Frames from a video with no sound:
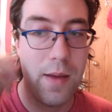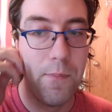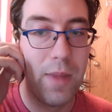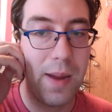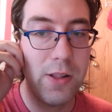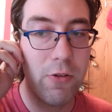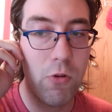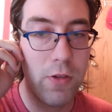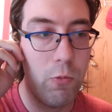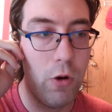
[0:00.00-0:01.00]
Maybe there was
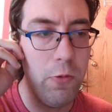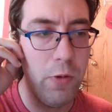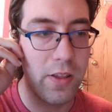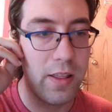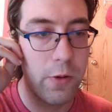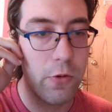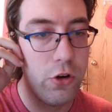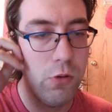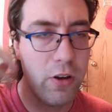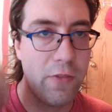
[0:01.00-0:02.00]
more than one reason. There were
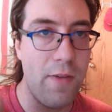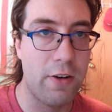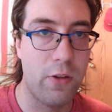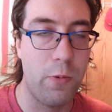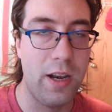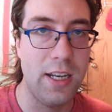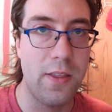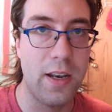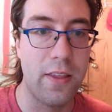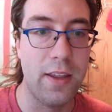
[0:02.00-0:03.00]
numerous factors that went into
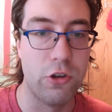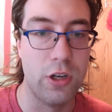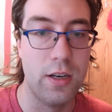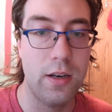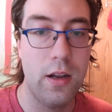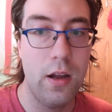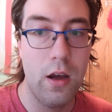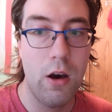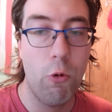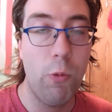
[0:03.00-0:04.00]
the decision.
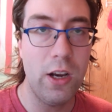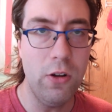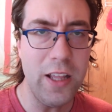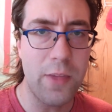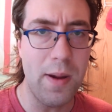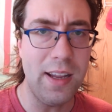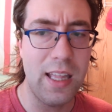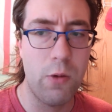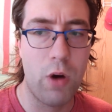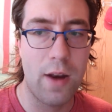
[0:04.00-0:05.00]
We can only
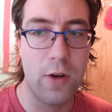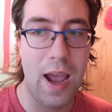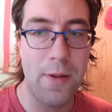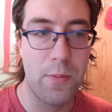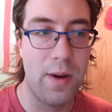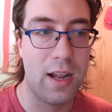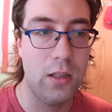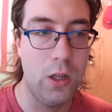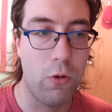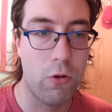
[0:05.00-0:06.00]
speculate on whatever happens behind
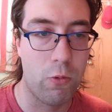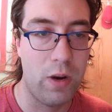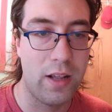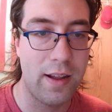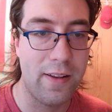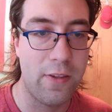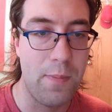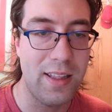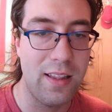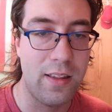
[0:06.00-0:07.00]
closed doors when executives
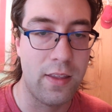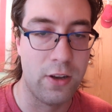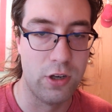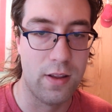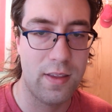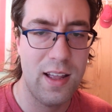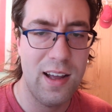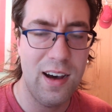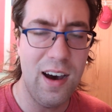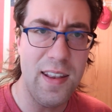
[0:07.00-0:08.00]
make these decisions,
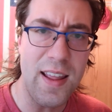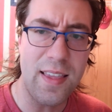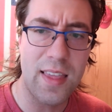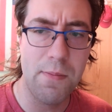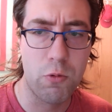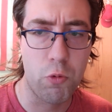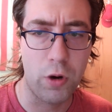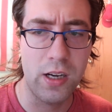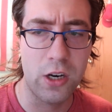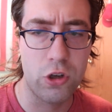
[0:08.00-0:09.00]
unless someone
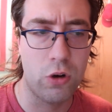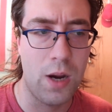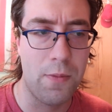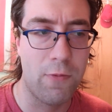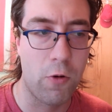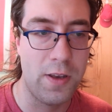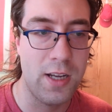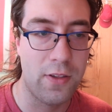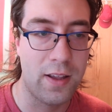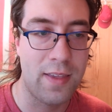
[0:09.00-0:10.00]
working on a show comes forth and
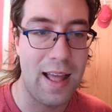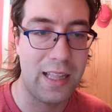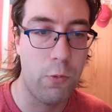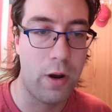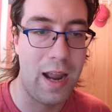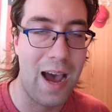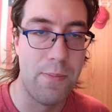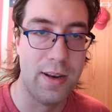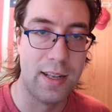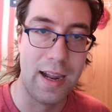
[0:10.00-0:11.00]
tells us exactly what
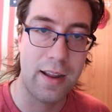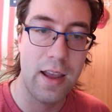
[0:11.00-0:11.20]
happened, like